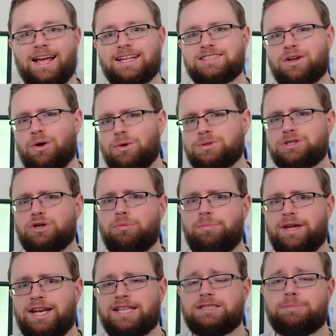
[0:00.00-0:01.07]
has also
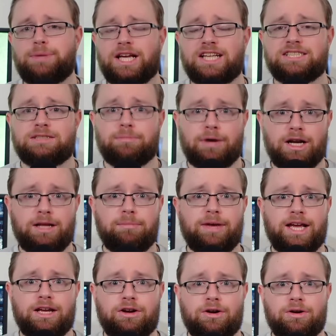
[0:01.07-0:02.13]
been its biggest
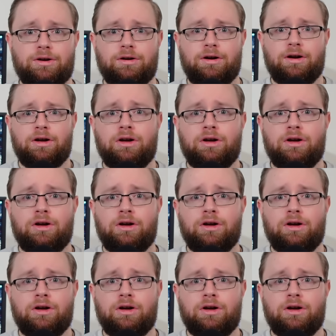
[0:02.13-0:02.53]
moneymaker,